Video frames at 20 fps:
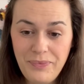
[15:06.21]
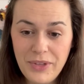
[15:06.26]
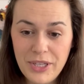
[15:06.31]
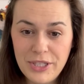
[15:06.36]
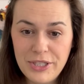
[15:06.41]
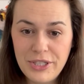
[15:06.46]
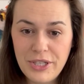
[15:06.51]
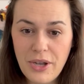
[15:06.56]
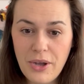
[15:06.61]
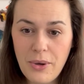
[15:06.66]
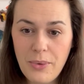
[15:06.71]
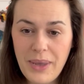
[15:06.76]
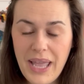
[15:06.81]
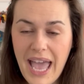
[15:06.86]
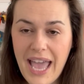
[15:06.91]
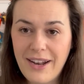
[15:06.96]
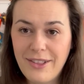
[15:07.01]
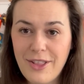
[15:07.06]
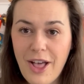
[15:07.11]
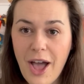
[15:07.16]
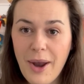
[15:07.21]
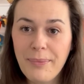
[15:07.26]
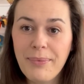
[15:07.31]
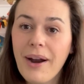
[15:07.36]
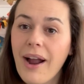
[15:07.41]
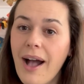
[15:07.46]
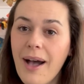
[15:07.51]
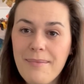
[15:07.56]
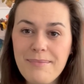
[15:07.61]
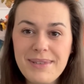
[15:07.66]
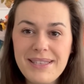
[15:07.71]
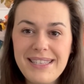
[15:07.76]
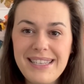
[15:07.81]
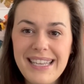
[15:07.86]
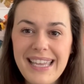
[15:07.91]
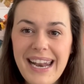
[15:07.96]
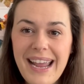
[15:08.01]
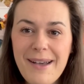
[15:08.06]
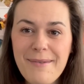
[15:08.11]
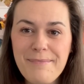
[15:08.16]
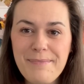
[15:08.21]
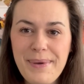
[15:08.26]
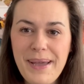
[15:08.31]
So we had a lot of props to get up